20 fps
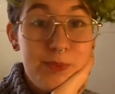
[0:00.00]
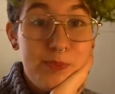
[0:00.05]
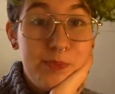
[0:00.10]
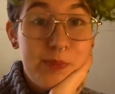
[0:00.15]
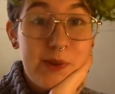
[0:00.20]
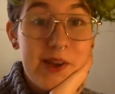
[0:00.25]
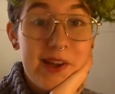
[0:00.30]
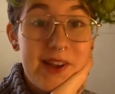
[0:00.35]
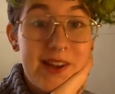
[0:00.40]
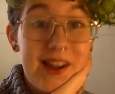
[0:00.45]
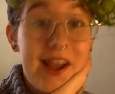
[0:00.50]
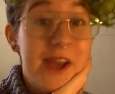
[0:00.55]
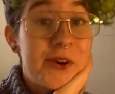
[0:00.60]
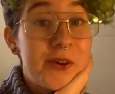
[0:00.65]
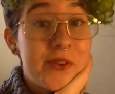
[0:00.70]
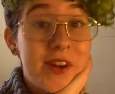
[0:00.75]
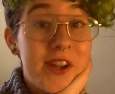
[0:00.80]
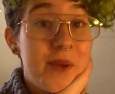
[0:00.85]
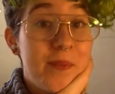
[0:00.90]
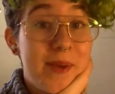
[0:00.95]
But I
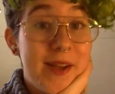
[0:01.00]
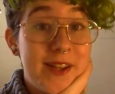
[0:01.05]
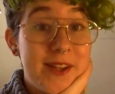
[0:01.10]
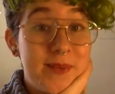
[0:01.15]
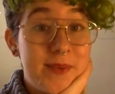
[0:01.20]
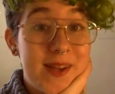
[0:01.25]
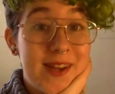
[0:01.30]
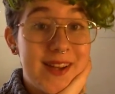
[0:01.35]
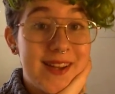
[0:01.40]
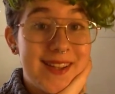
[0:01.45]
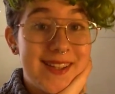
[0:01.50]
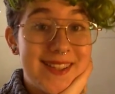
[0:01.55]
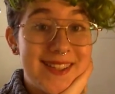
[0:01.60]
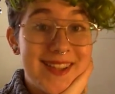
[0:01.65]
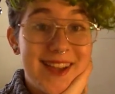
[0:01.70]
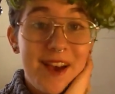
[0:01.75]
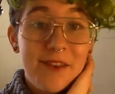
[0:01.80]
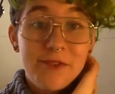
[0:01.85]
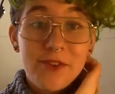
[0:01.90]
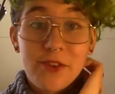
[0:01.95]
don't recommend,
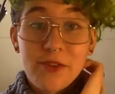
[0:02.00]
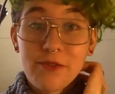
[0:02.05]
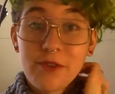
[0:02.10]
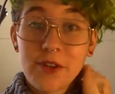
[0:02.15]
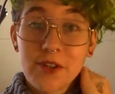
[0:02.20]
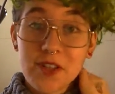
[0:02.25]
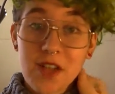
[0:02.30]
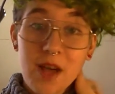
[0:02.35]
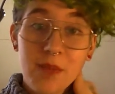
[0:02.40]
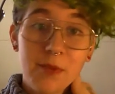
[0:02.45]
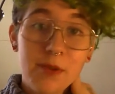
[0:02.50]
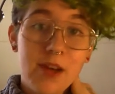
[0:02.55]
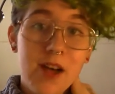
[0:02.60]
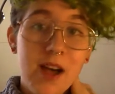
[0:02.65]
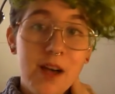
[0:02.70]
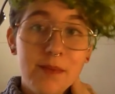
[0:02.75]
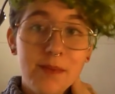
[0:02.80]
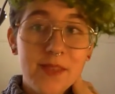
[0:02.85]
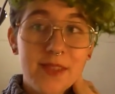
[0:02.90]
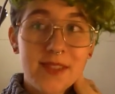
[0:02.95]
because after the first couple
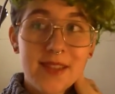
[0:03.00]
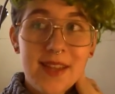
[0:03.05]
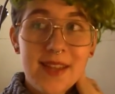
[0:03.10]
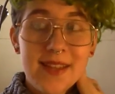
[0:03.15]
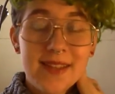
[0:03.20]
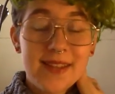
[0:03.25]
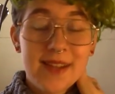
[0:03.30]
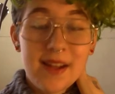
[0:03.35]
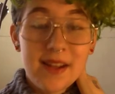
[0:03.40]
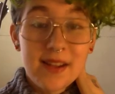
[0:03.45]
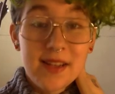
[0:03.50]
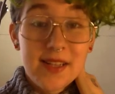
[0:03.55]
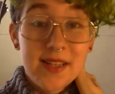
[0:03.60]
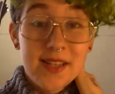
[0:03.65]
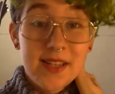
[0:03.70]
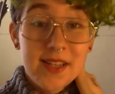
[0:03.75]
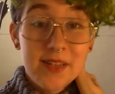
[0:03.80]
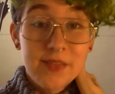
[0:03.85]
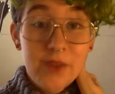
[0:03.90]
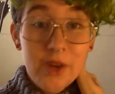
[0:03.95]
cups, it's not going to
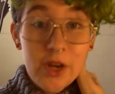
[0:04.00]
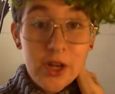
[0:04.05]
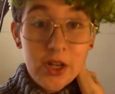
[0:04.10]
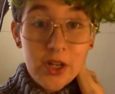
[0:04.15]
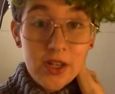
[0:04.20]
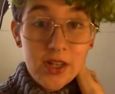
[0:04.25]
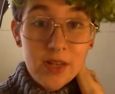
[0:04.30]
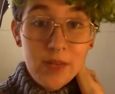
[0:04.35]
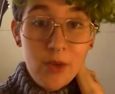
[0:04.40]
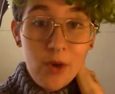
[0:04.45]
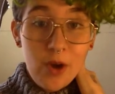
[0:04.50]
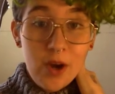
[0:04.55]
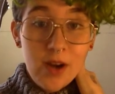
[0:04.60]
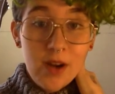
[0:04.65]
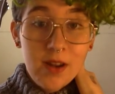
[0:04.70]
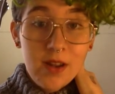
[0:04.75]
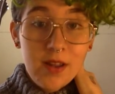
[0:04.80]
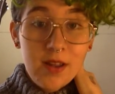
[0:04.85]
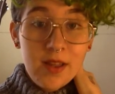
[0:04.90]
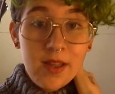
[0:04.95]
taste very good anymore.
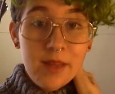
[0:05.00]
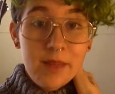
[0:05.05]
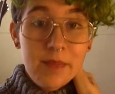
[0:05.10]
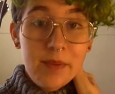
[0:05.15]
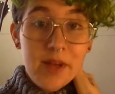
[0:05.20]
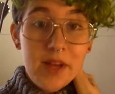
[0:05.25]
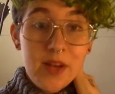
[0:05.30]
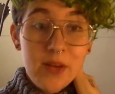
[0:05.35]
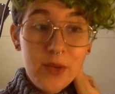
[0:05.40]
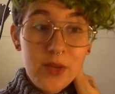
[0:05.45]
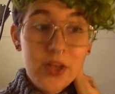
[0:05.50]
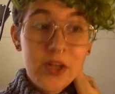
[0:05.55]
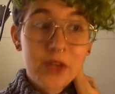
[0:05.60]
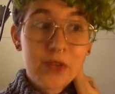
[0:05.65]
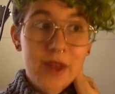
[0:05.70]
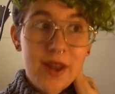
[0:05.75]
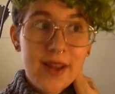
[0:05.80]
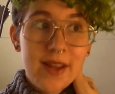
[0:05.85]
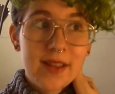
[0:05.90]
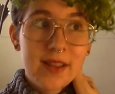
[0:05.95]
But when you're
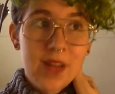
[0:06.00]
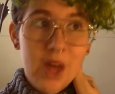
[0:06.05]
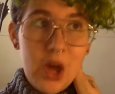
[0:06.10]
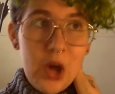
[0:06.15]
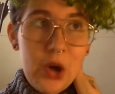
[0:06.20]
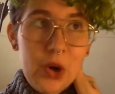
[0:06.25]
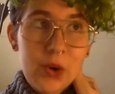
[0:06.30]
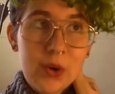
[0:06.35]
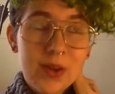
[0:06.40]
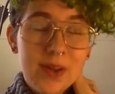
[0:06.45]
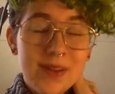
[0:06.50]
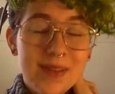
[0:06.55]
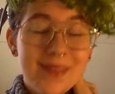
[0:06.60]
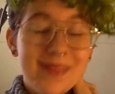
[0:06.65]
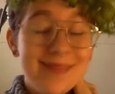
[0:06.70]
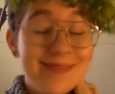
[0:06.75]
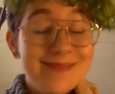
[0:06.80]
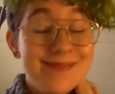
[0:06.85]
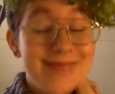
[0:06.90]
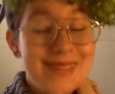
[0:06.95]
running low,
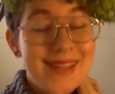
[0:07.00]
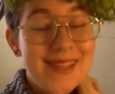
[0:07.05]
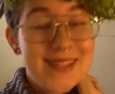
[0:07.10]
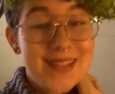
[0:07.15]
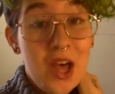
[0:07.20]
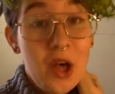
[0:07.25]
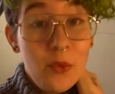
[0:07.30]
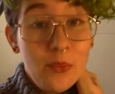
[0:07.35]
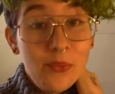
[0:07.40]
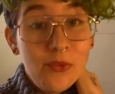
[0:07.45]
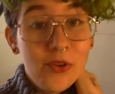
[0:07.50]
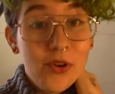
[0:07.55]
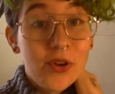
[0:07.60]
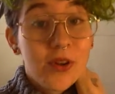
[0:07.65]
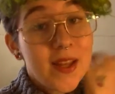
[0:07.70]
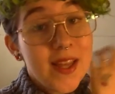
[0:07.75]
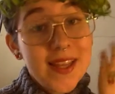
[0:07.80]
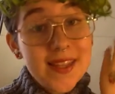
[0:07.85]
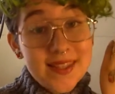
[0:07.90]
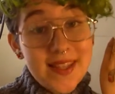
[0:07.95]
it's
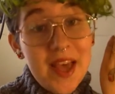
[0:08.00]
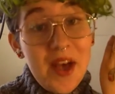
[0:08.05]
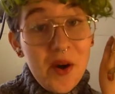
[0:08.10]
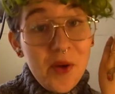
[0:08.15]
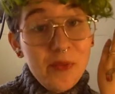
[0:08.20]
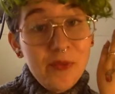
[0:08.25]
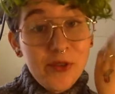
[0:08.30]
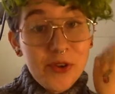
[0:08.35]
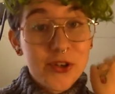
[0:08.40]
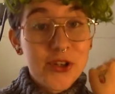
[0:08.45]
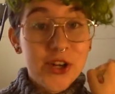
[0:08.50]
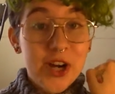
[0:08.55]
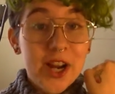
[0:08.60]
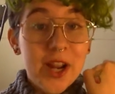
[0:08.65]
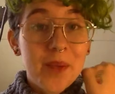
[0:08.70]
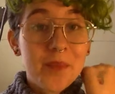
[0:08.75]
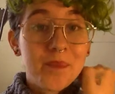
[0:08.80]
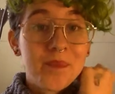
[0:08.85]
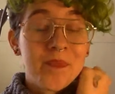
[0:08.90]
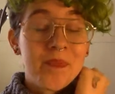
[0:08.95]
helpful. It's a helpful
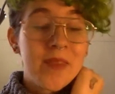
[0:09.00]
trick.